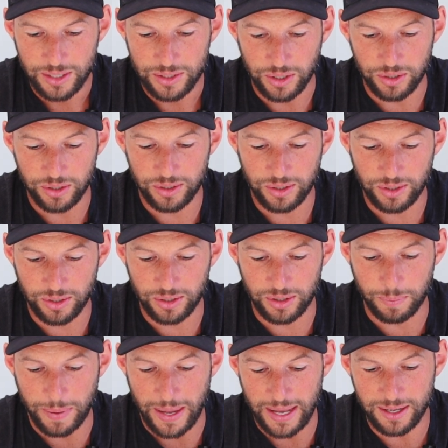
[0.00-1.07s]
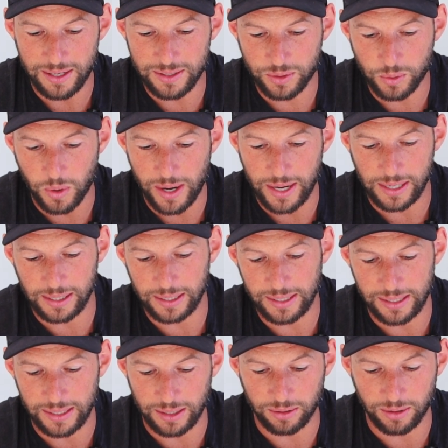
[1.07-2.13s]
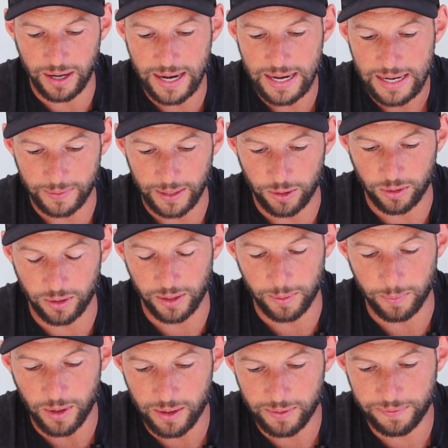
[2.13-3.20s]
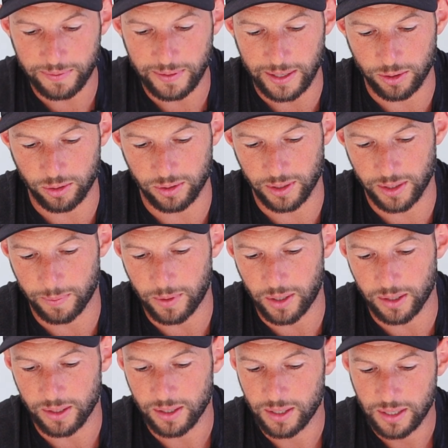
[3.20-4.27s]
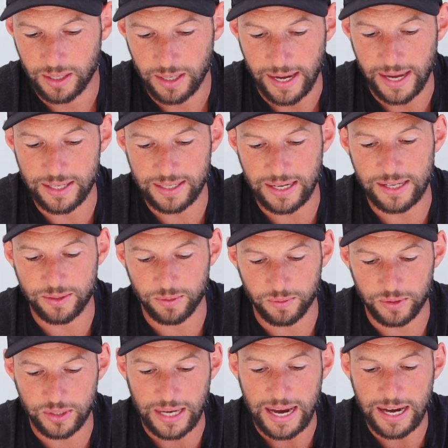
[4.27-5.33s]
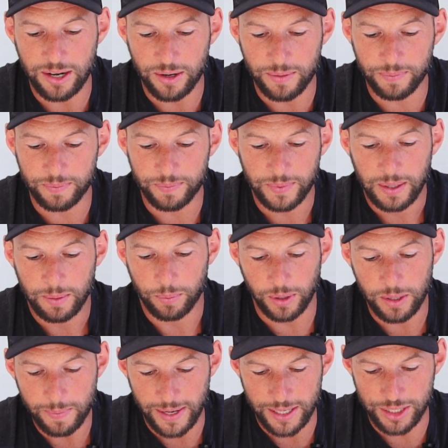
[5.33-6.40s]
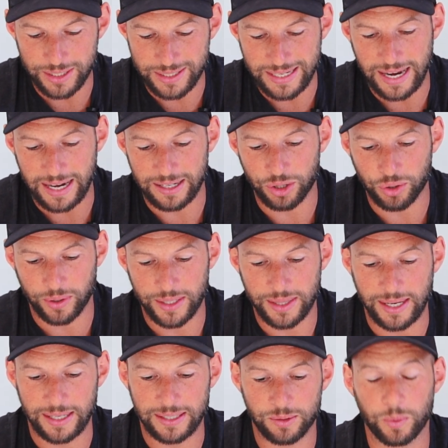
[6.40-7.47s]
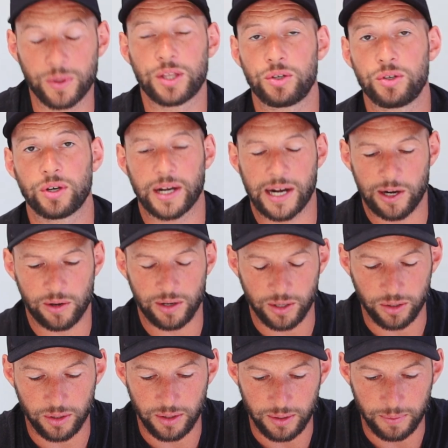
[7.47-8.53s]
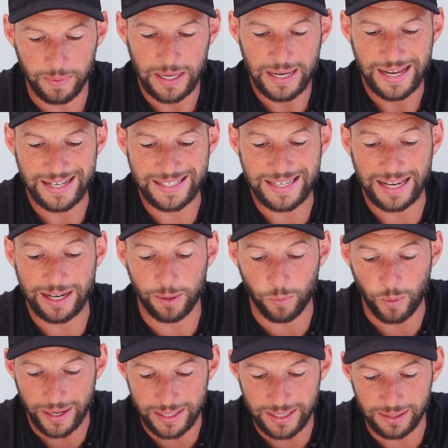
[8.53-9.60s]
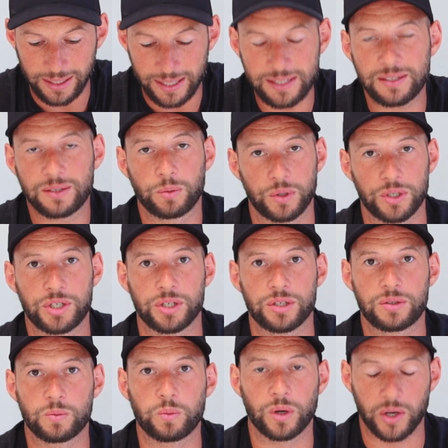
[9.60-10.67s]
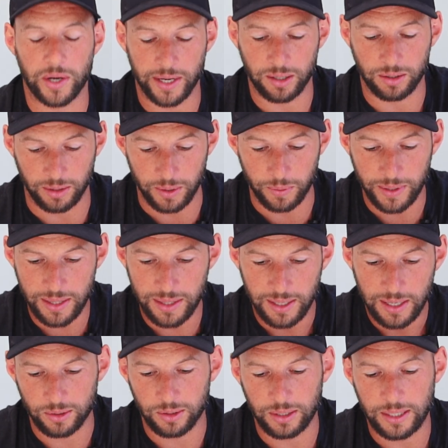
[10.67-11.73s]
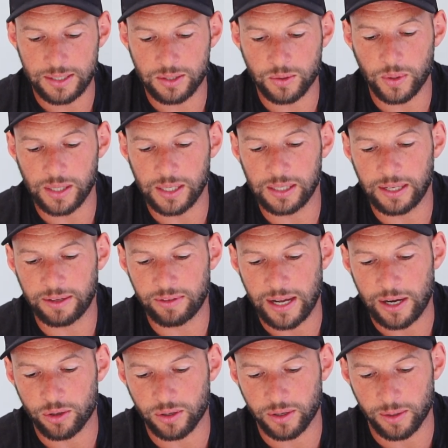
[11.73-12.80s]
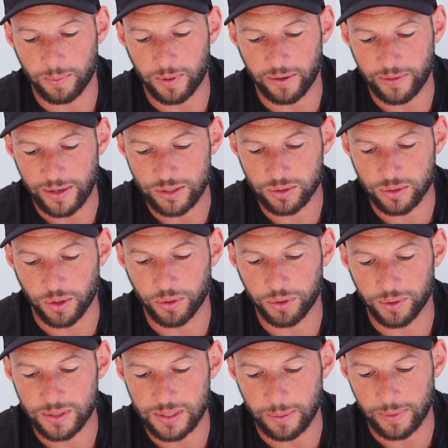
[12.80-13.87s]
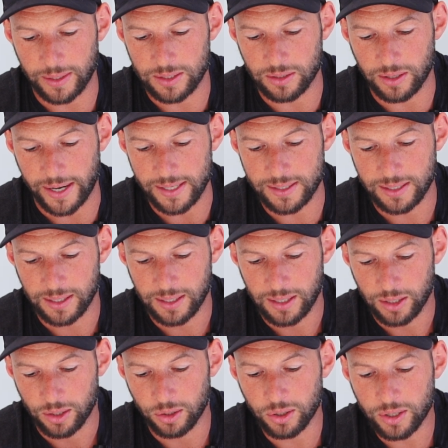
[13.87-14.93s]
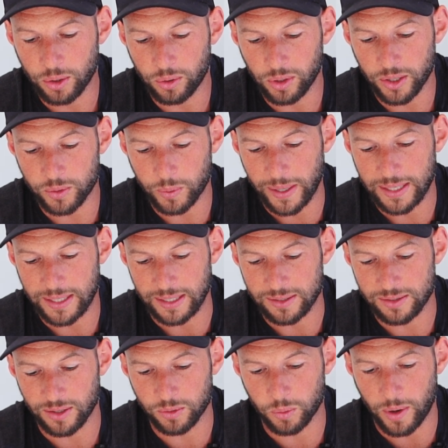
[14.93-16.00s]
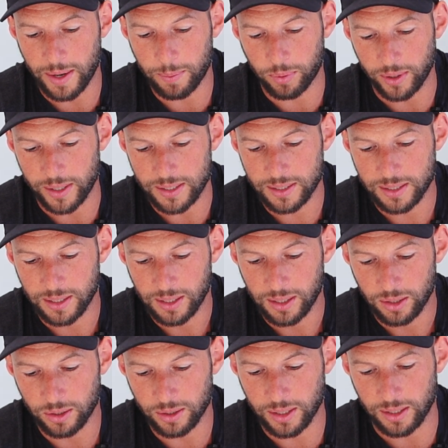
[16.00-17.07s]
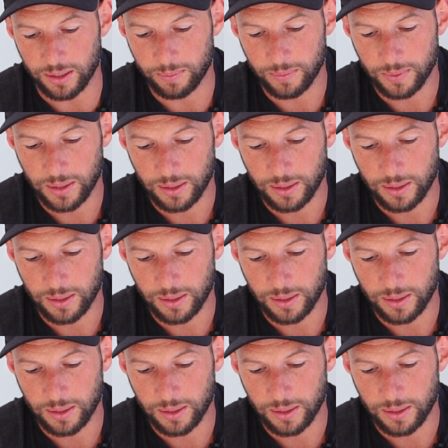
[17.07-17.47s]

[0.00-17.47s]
So the pattern is quite clear here, right? Algorithm off, algorithm on. It's saying I'm pretty much, it's saying 3 things with the new algorithm. It's saying I'm waking less, which is what I agree with. Let's quickly leave the algorithm off and scroll through some of these nights. Look at all those wakings, those white points. Look at them.